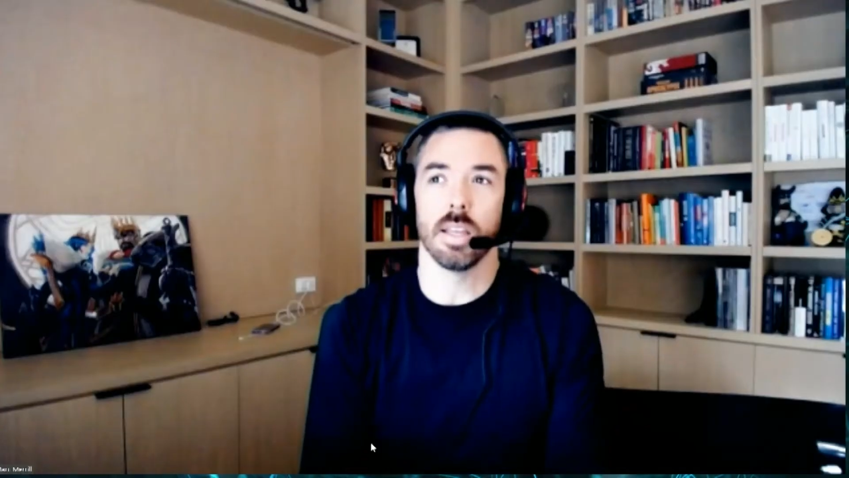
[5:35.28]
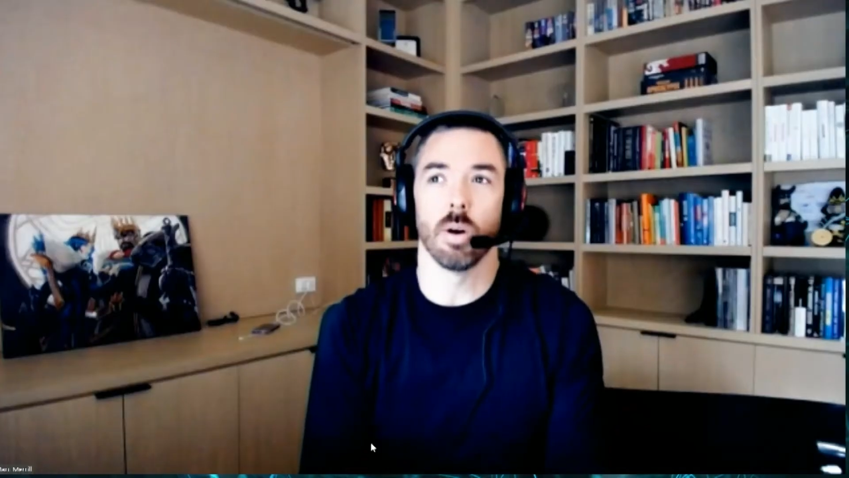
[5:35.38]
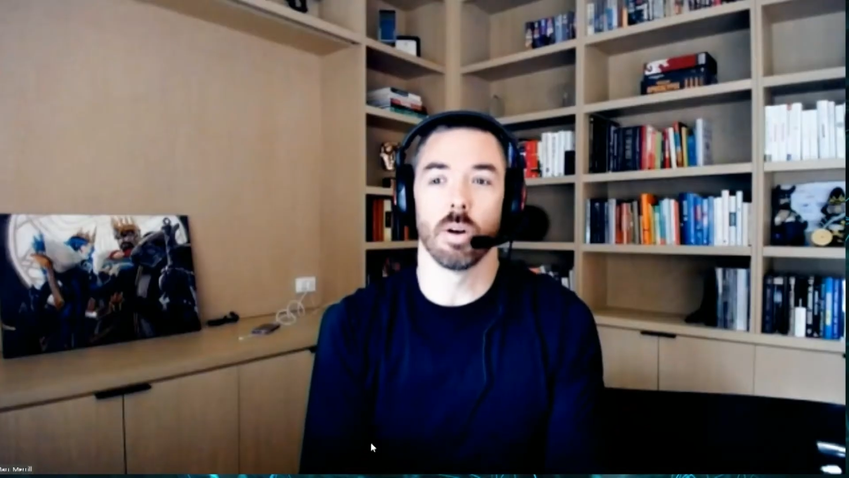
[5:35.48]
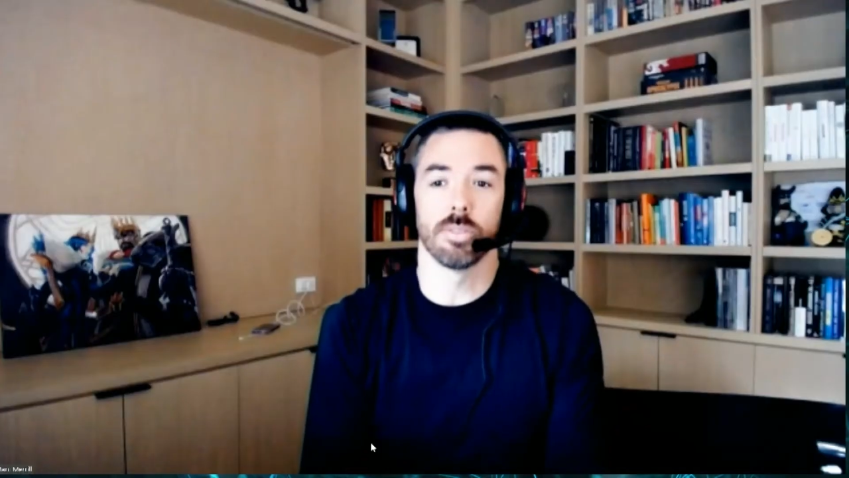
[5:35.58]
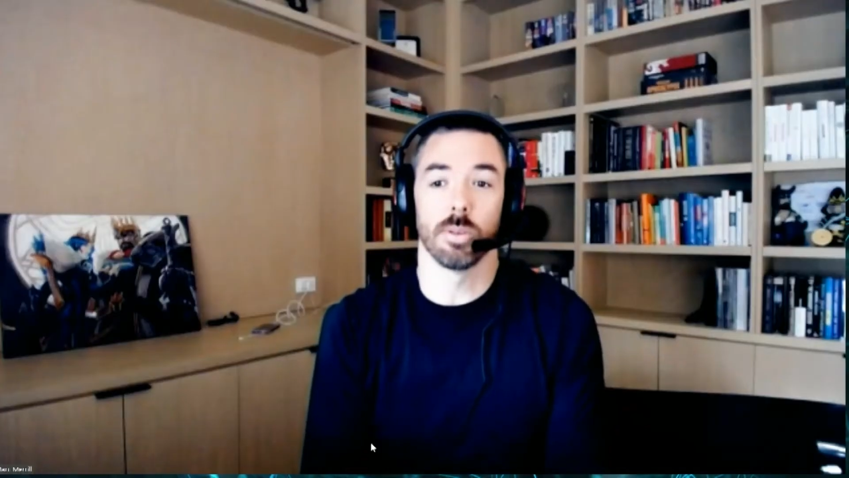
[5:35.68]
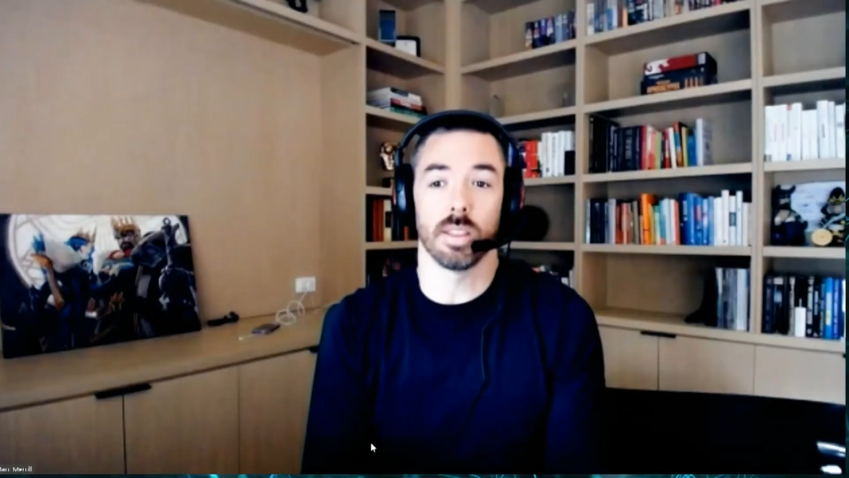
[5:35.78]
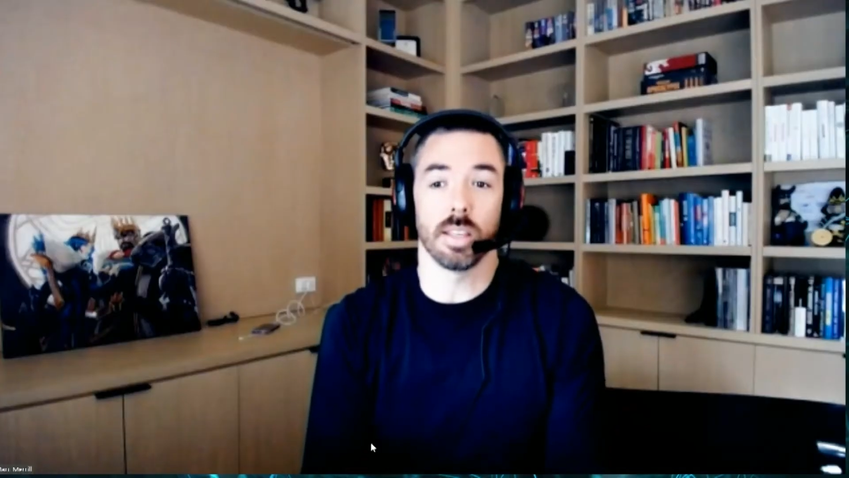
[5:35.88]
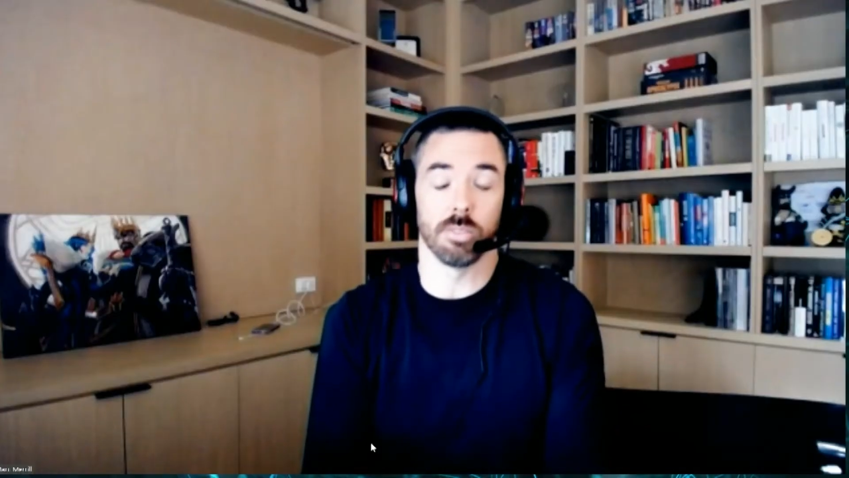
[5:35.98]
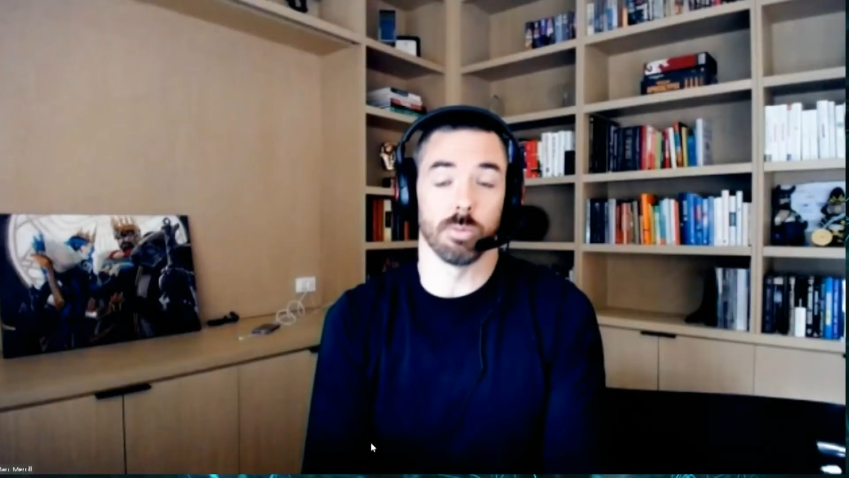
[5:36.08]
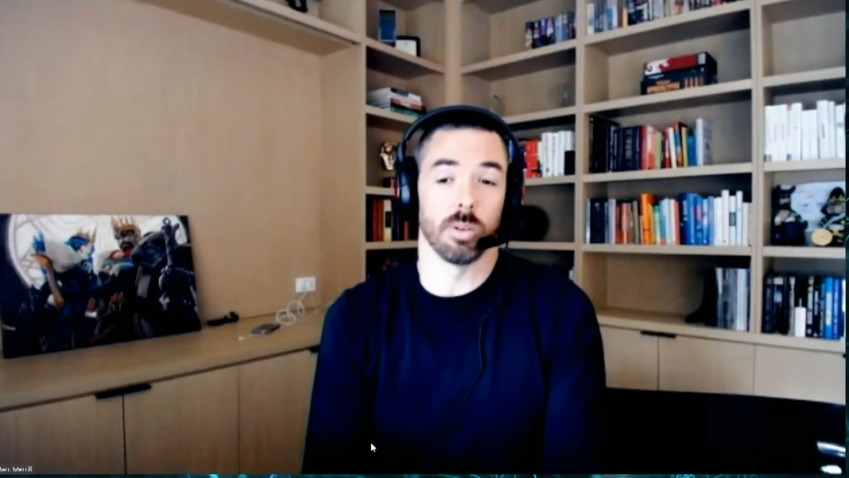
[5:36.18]
also that
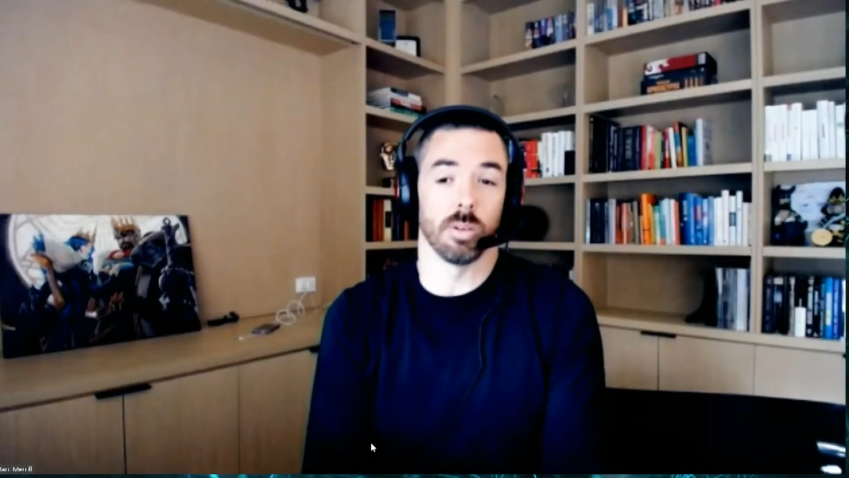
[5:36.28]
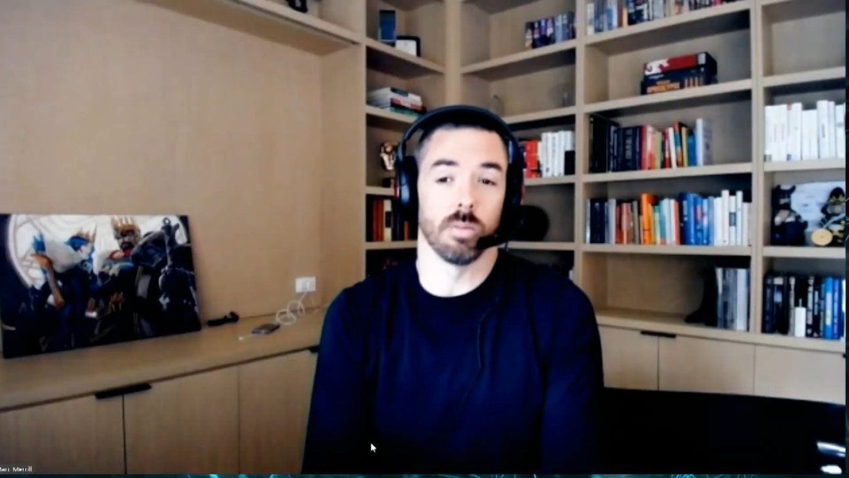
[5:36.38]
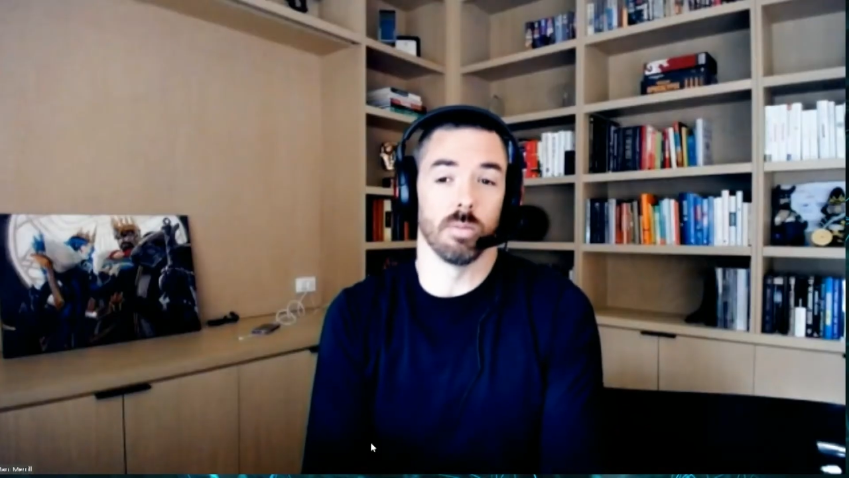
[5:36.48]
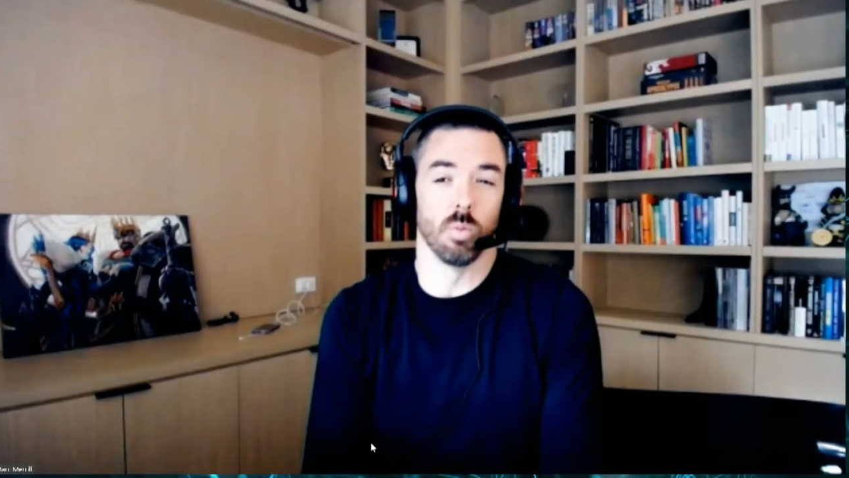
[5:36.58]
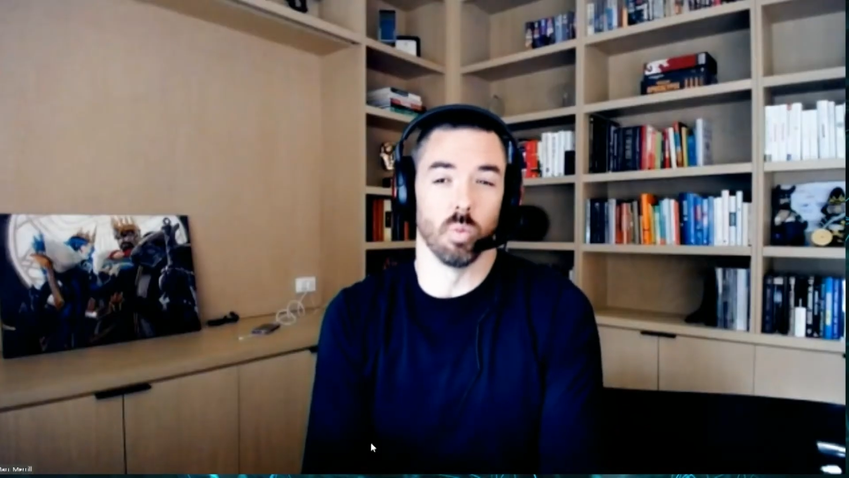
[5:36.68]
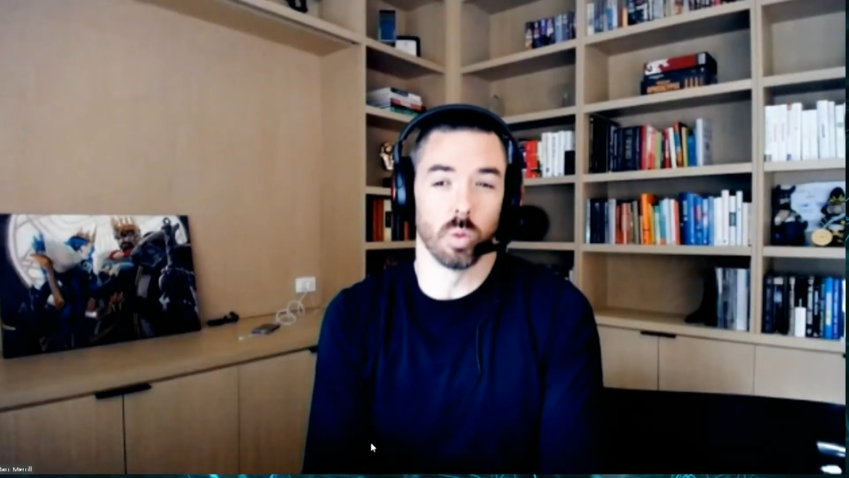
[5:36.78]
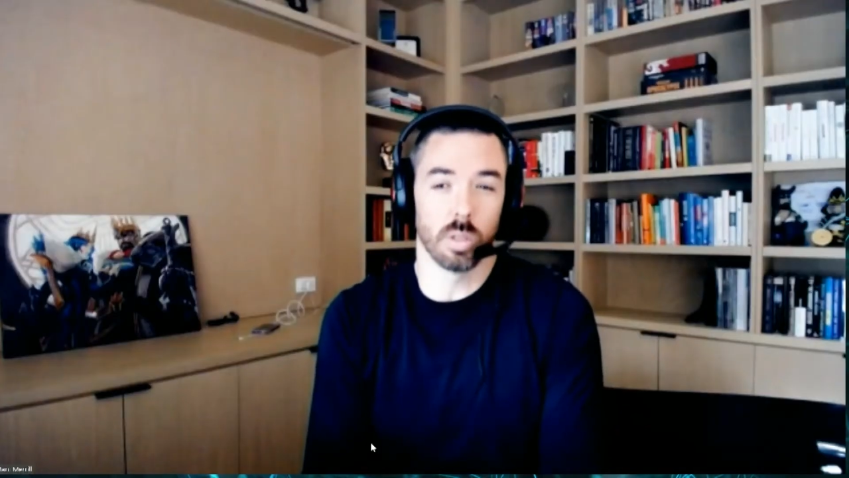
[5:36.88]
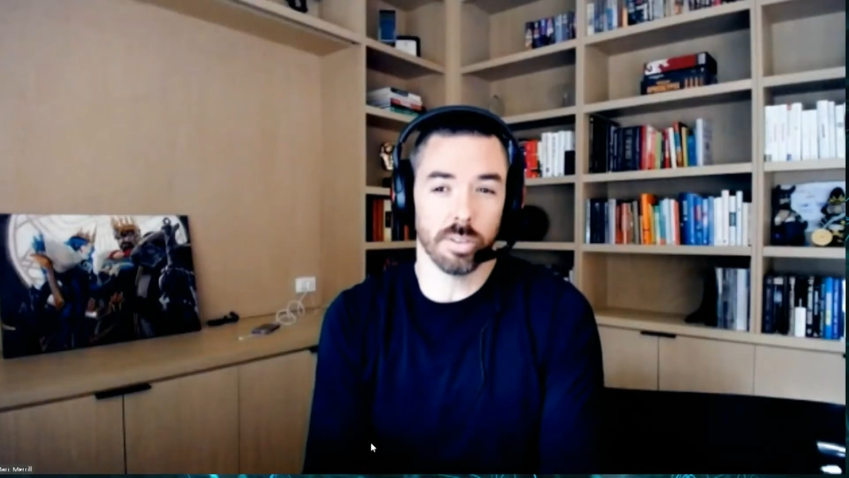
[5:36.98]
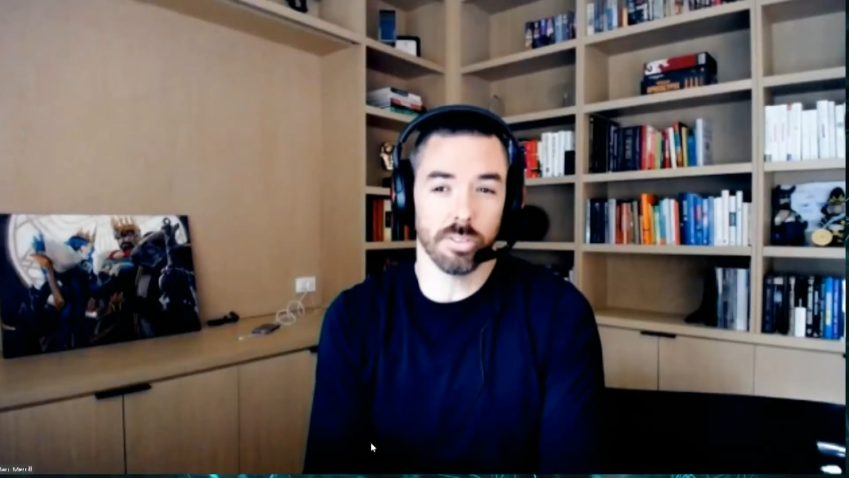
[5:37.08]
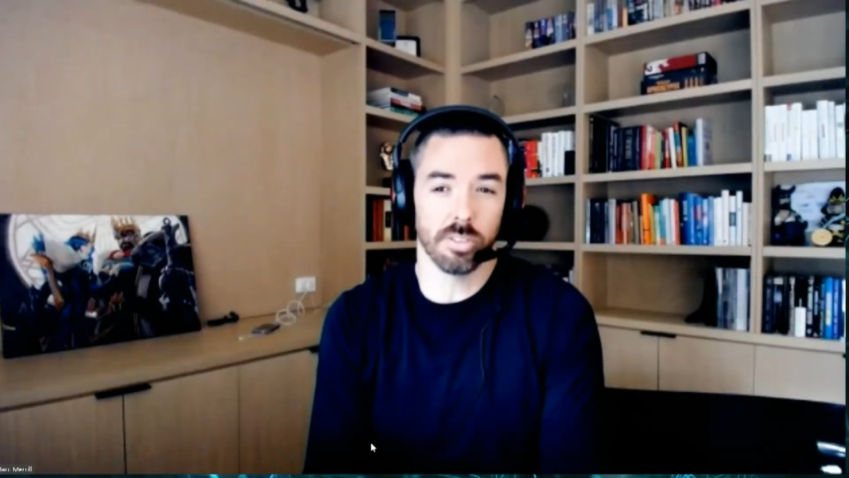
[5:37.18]
things weren't
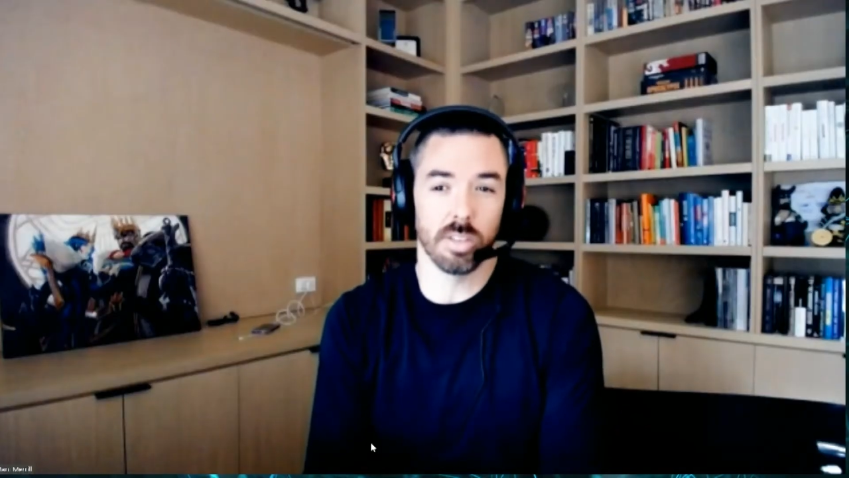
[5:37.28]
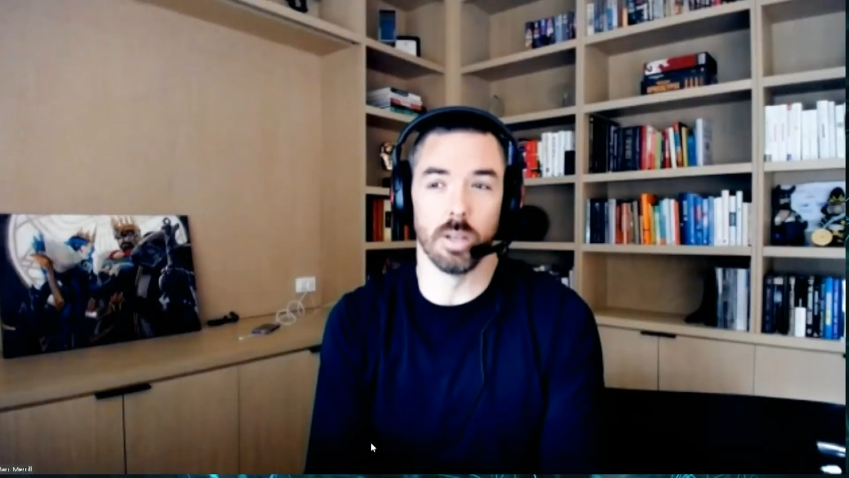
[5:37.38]
worse,